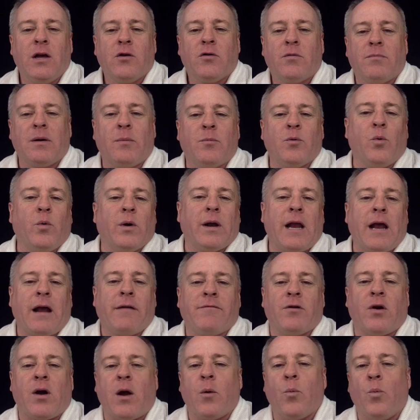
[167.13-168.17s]
Remember
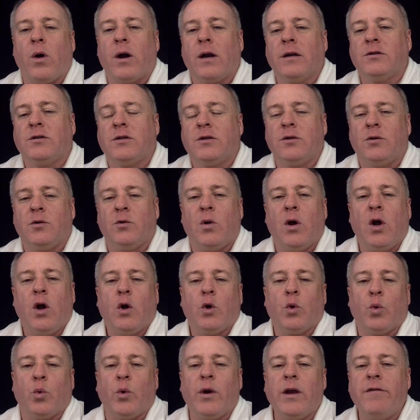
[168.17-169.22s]
whenever I wanted to
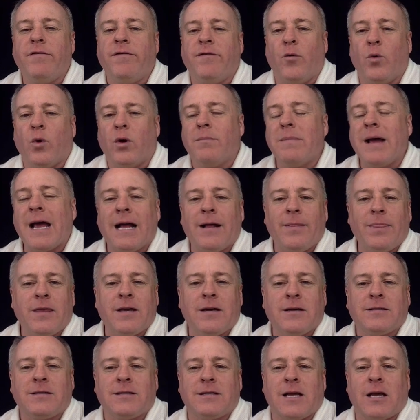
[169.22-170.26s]
reformat
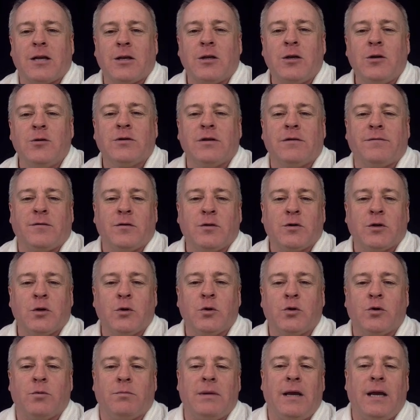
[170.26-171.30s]
this and use it for
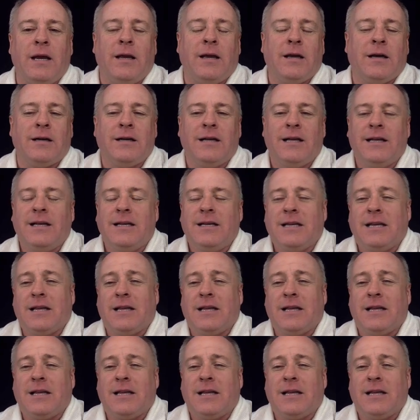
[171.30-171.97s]
social media,